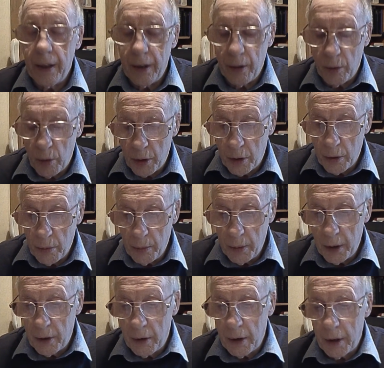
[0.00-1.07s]
There was some
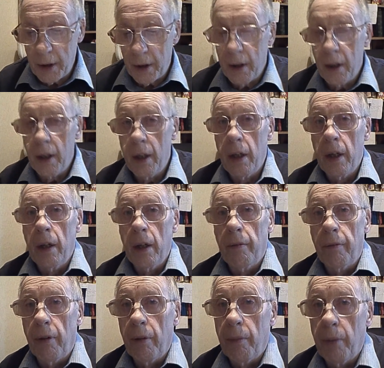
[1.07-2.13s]
interest
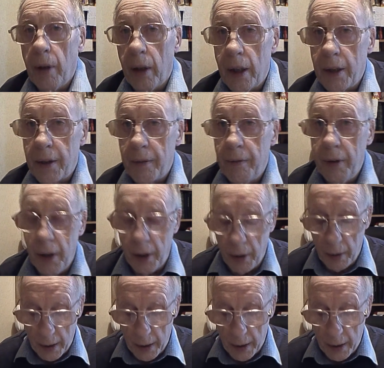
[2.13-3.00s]
from the last video